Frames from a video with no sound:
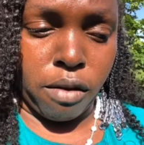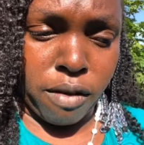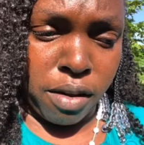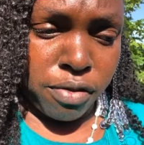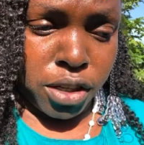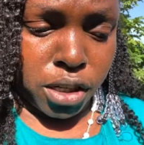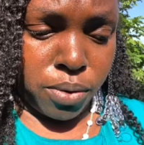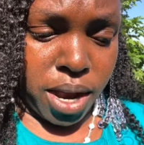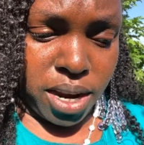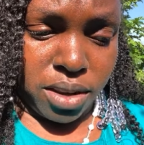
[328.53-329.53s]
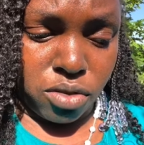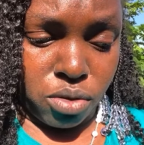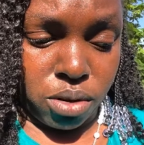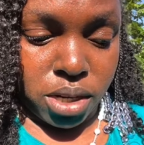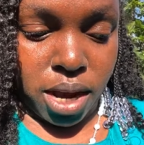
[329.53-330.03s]
5g wireless
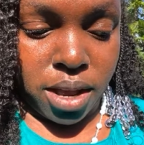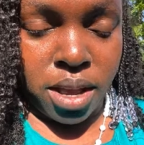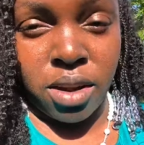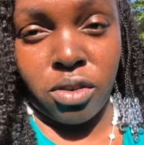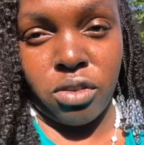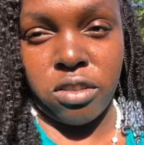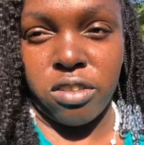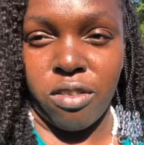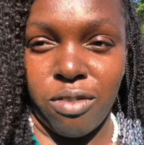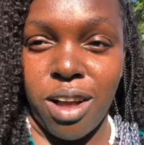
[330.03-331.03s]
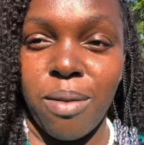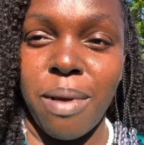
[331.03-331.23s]
router and it will solve all